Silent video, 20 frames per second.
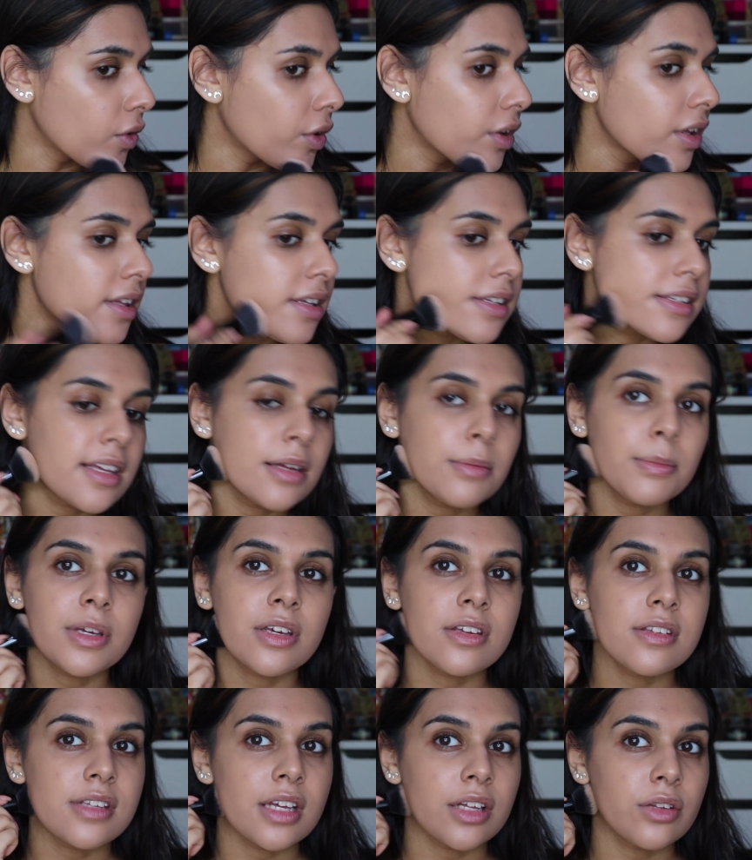oily skin
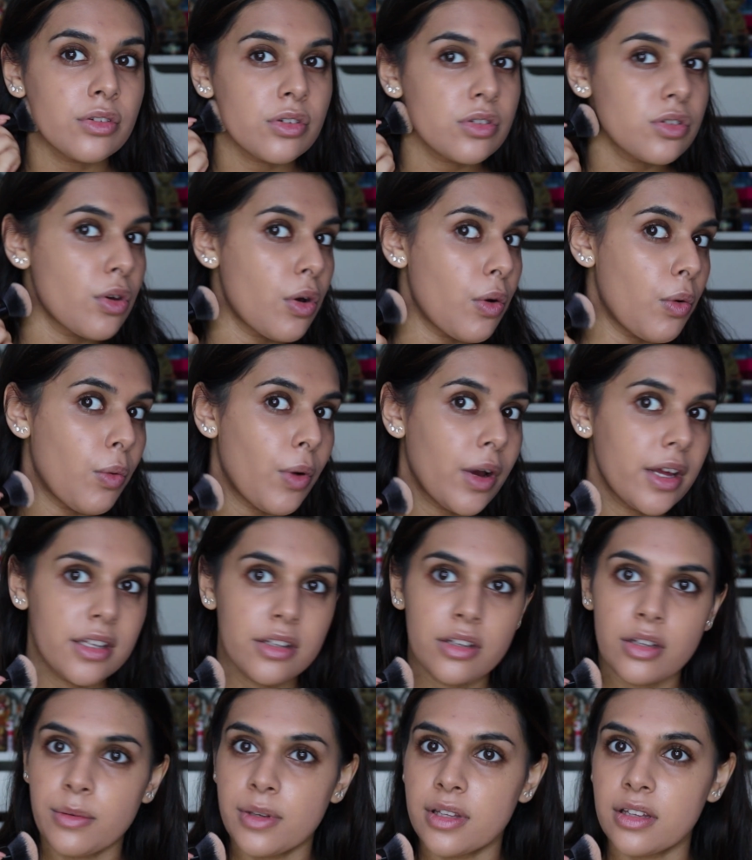because that looks
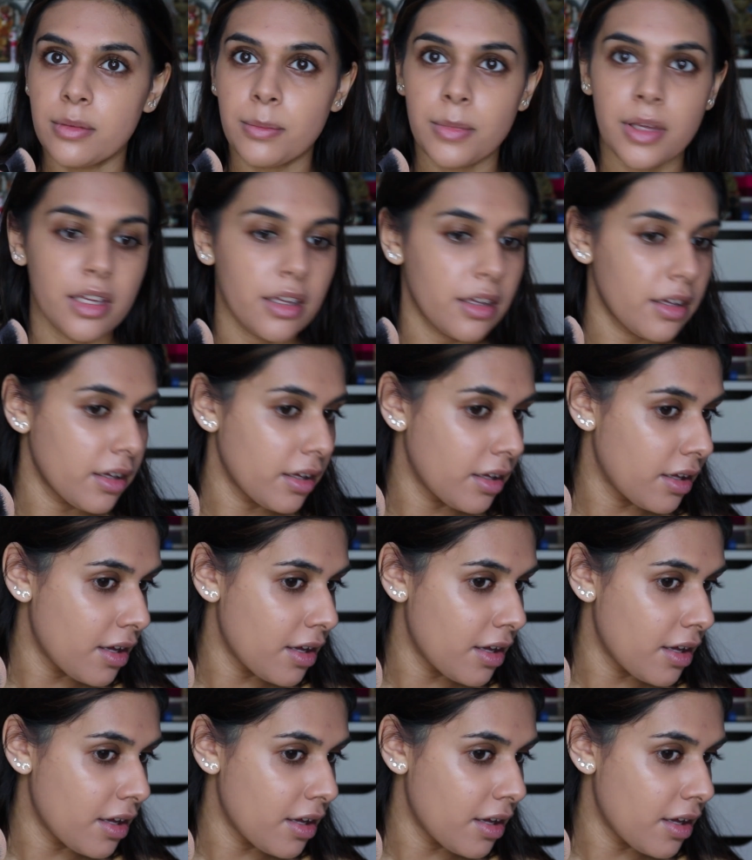quite dewy to me.